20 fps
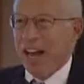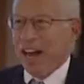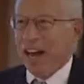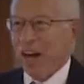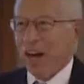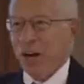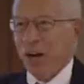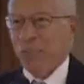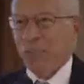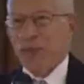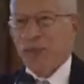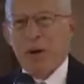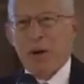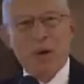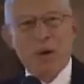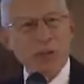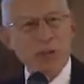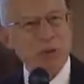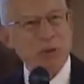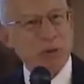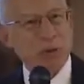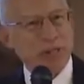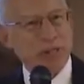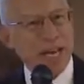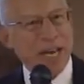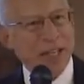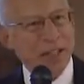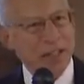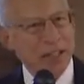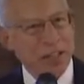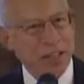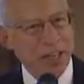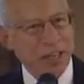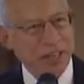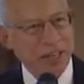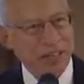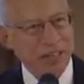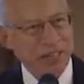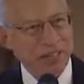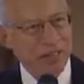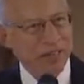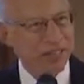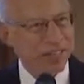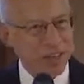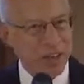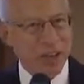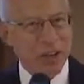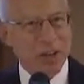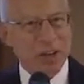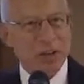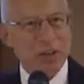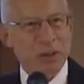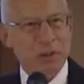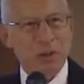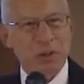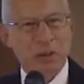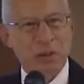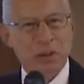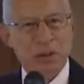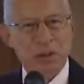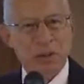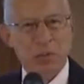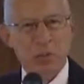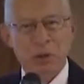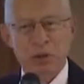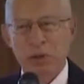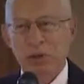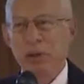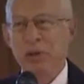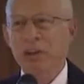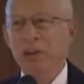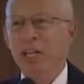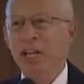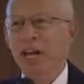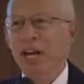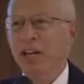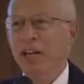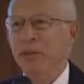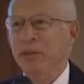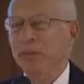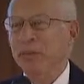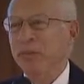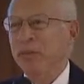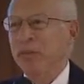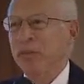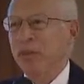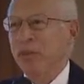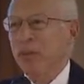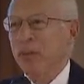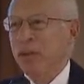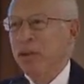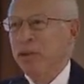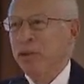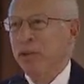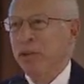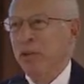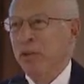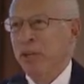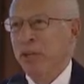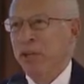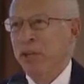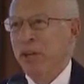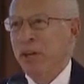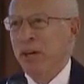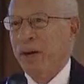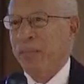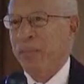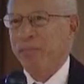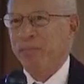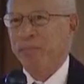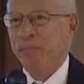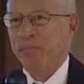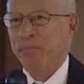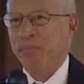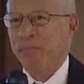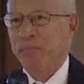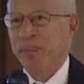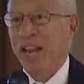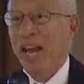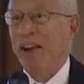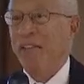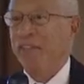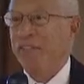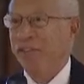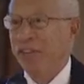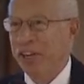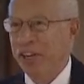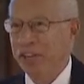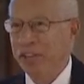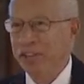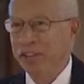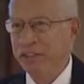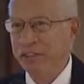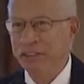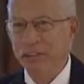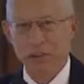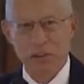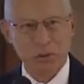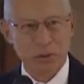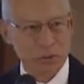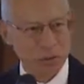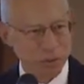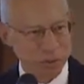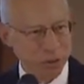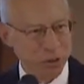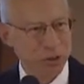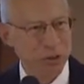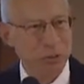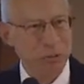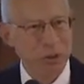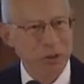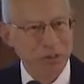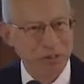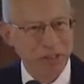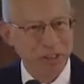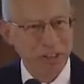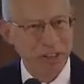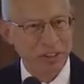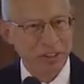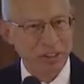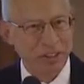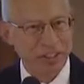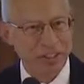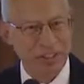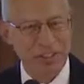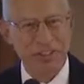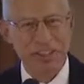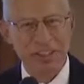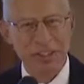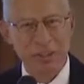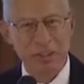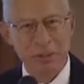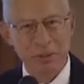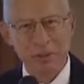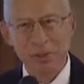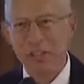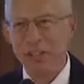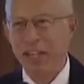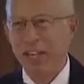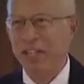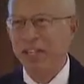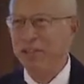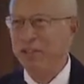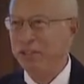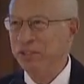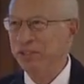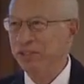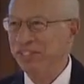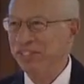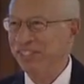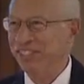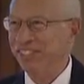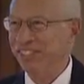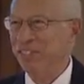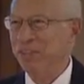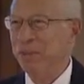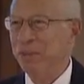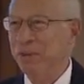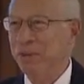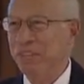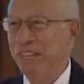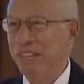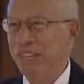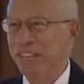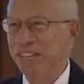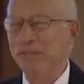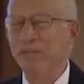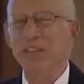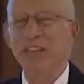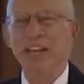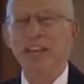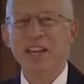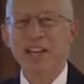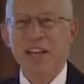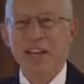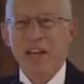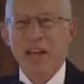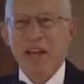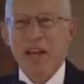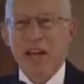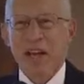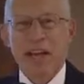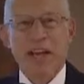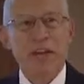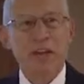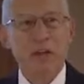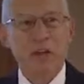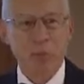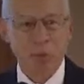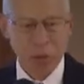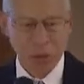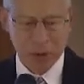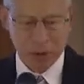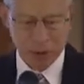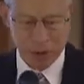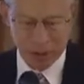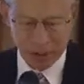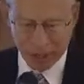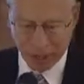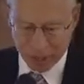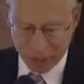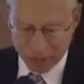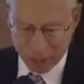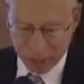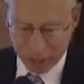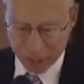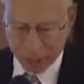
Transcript: I want you to relax tonight. You will learn a lot. You will have fun. So it should be fun. This is not going to be tense or intimidating. And you will learn things.